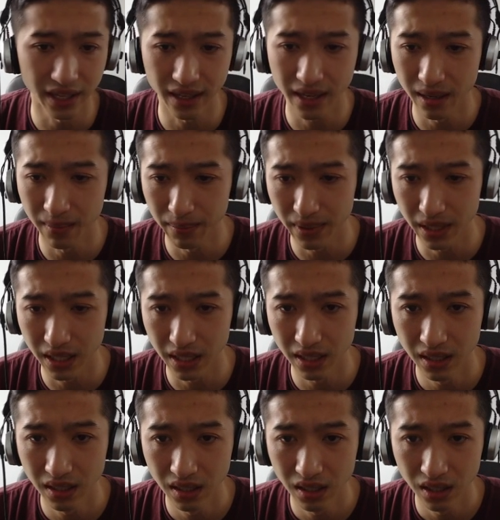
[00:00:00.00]
the company,
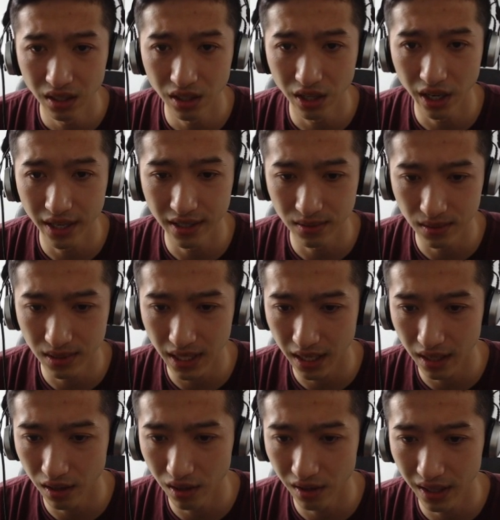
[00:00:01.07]
as we were
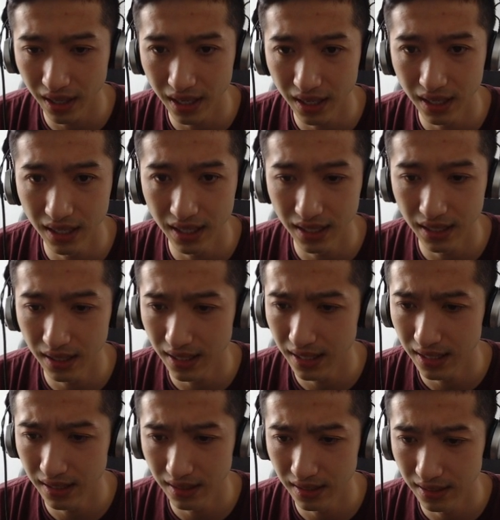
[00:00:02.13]
saying earlier,
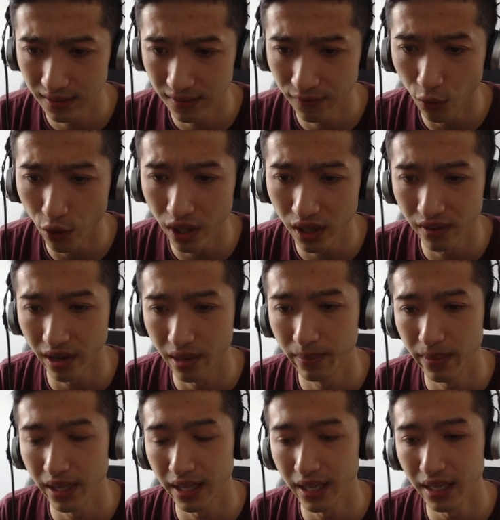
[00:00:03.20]
is 43
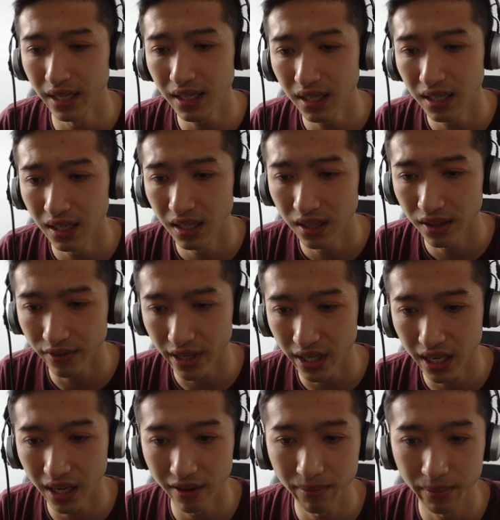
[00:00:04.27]
million,
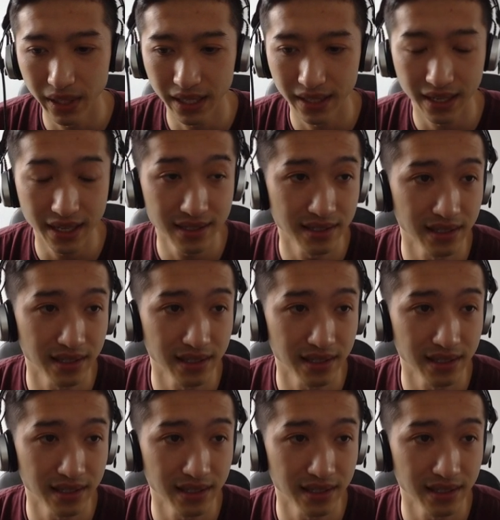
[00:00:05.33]
3.5 million, that's